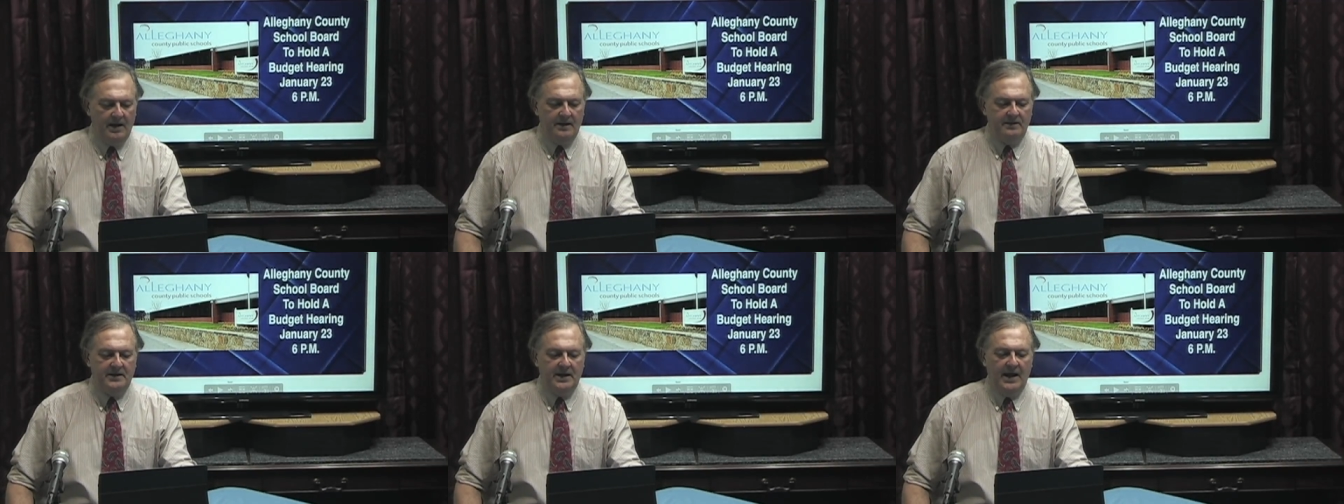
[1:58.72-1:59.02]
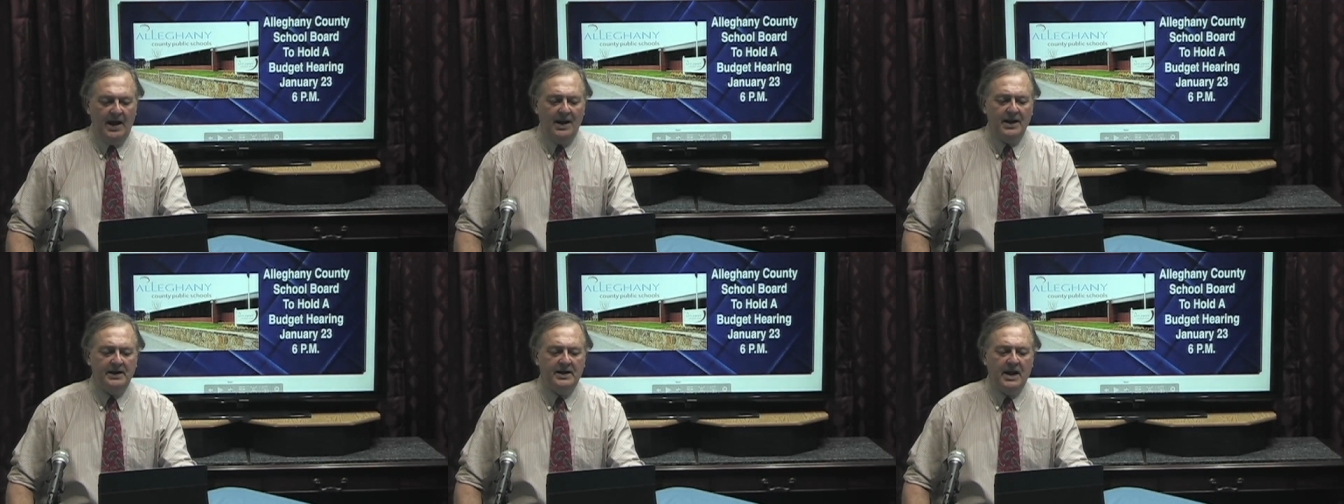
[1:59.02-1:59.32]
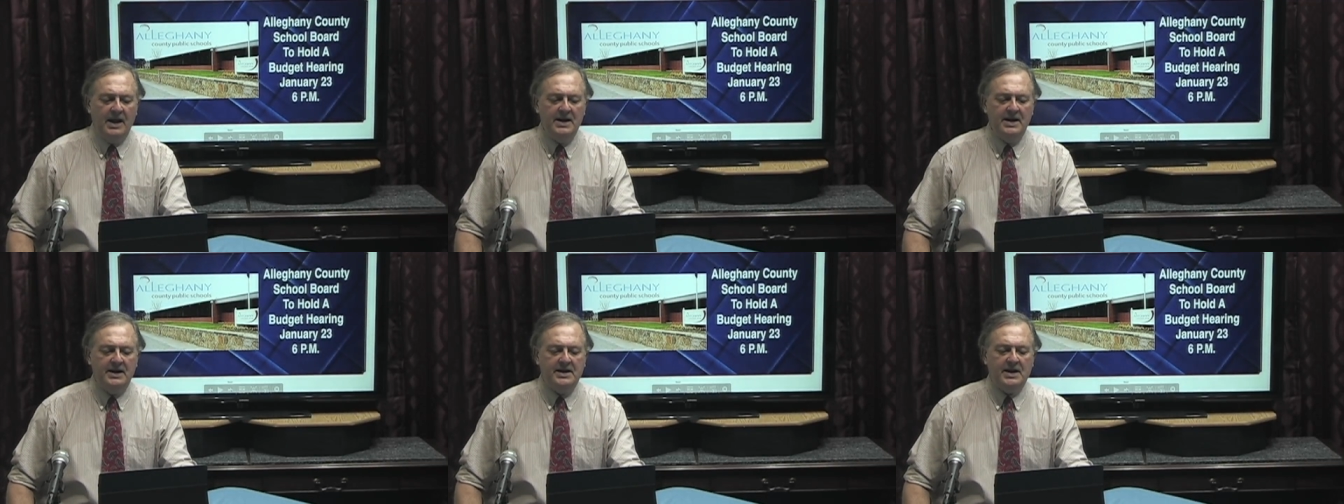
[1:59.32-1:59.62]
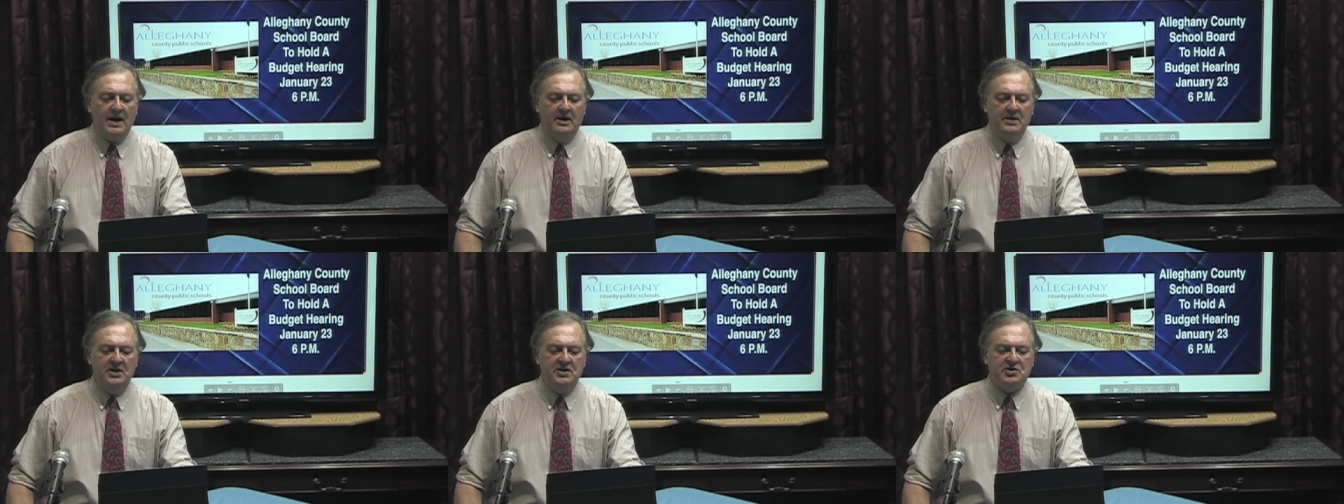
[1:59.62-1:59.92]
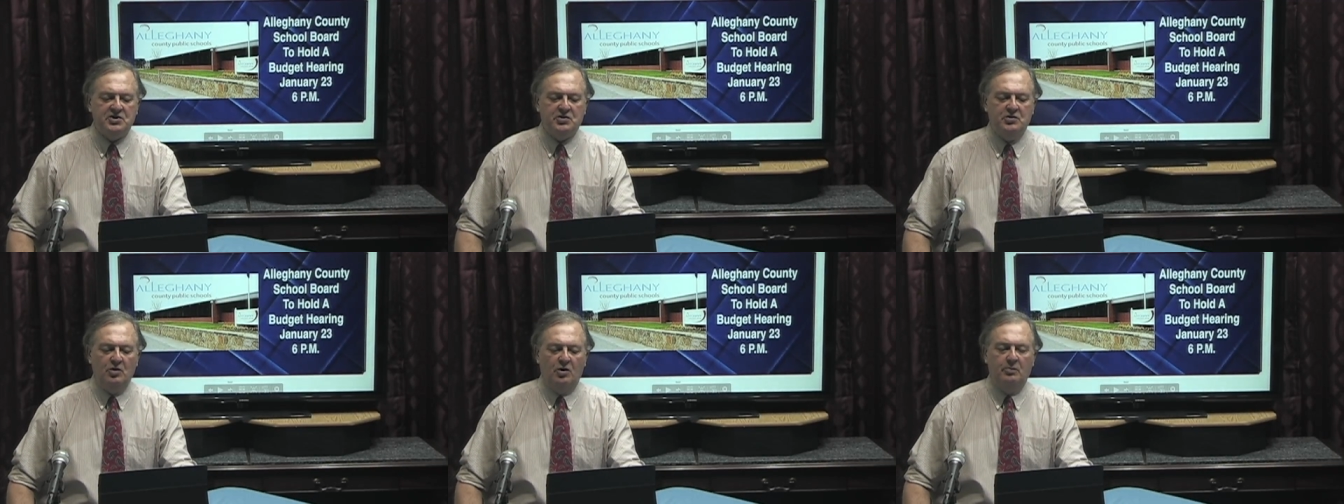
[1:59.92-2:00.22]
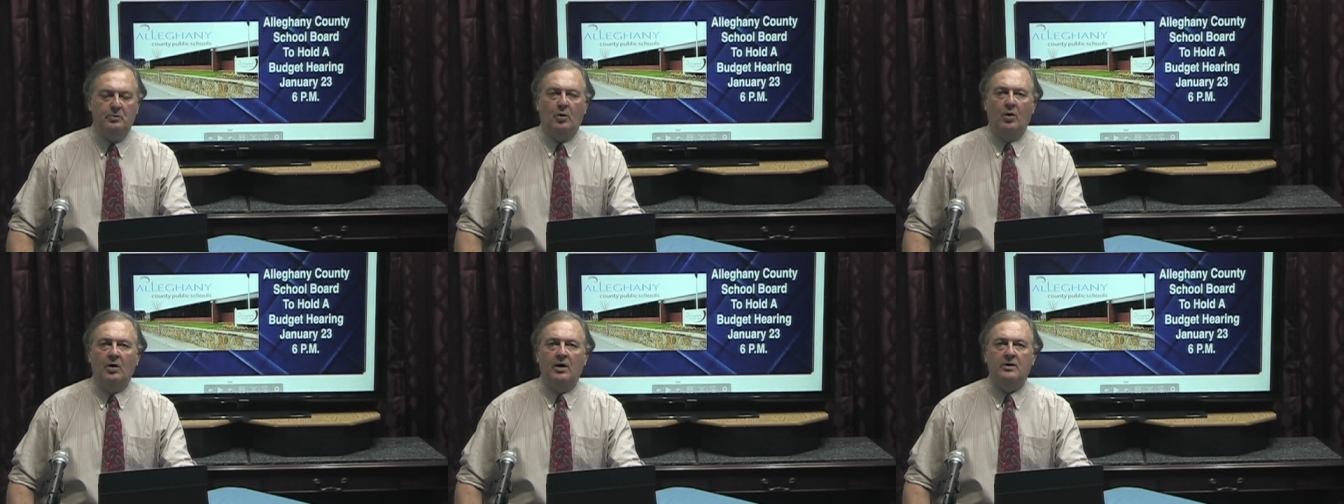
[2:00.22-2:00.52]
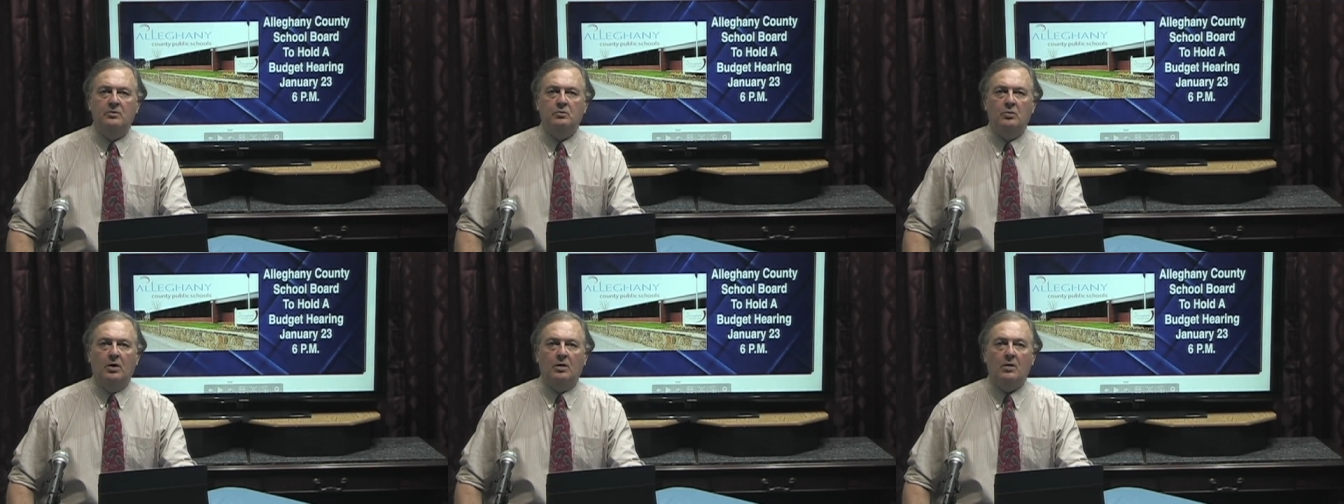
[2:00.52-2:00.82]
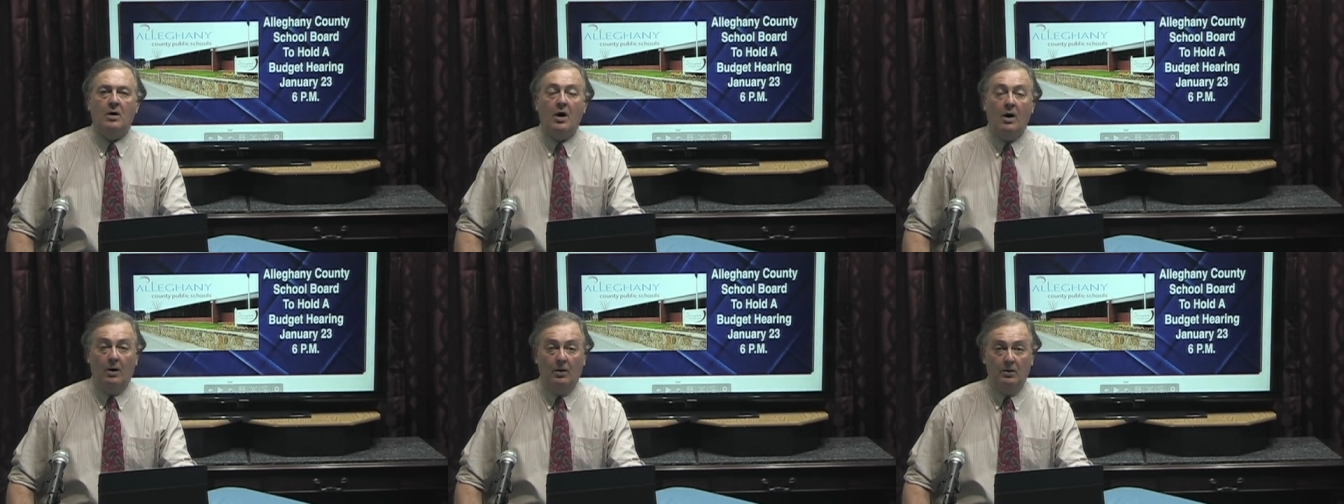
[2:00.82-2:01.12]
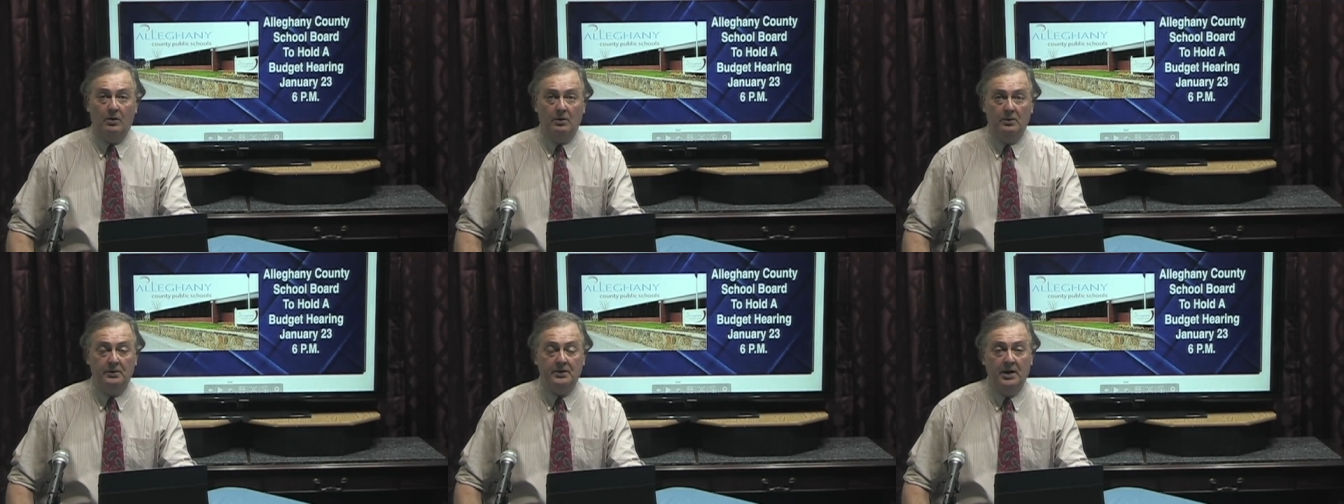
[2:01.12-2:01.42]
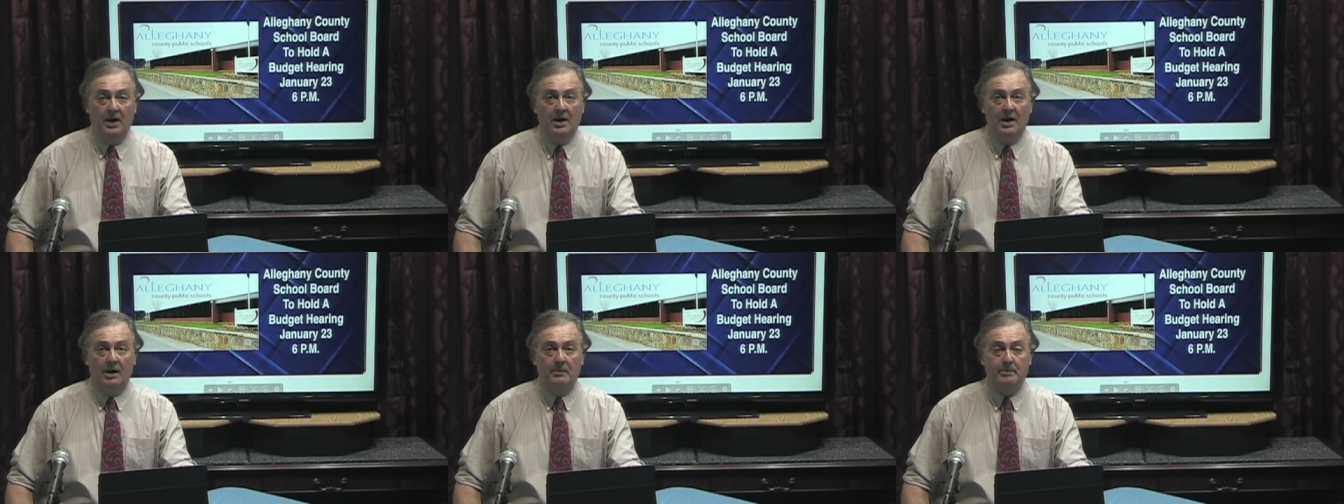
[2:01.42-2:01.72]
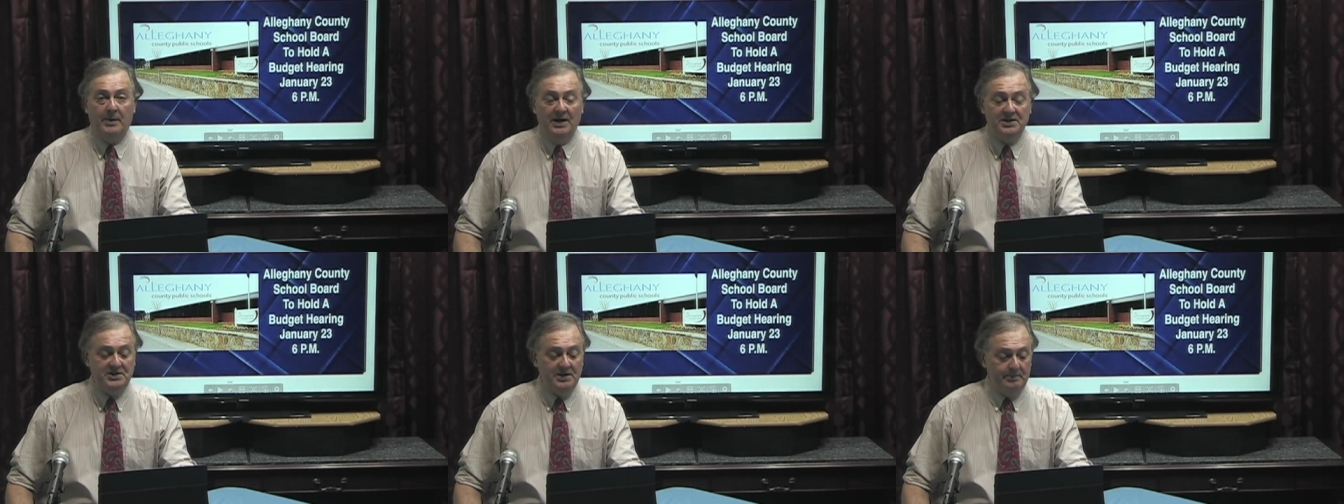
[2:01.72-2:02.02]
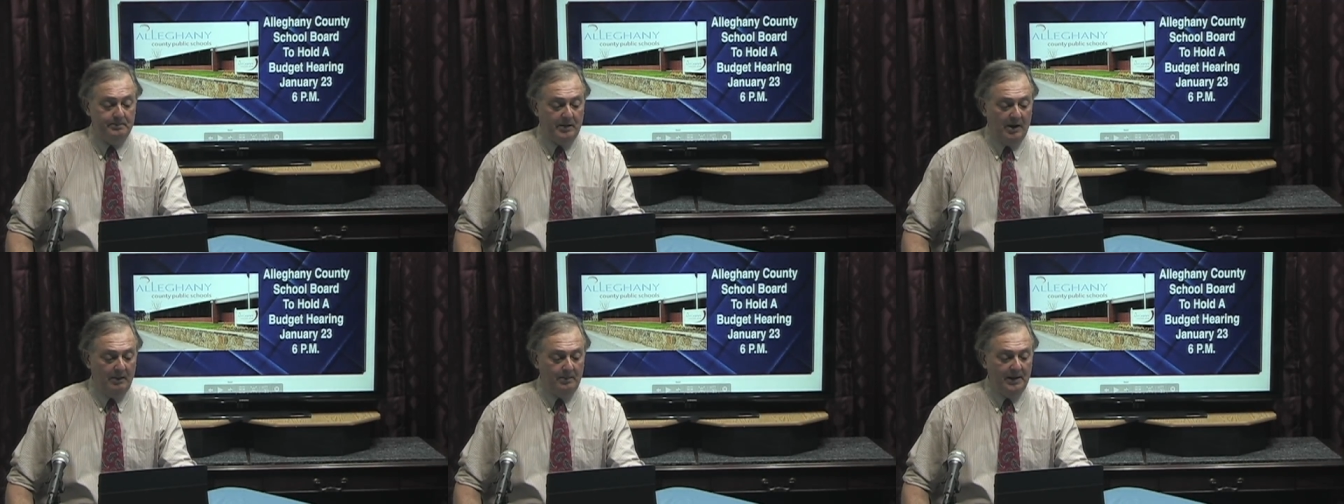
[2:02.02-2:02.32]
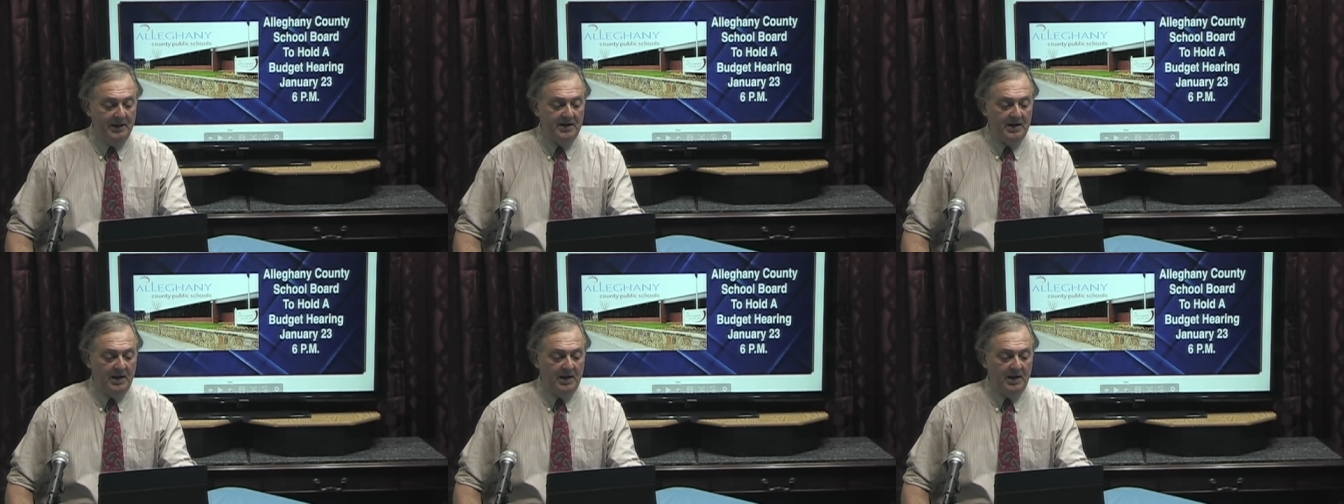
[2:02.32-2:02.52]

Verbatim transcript: The Alleghany County School Board will hold a budget public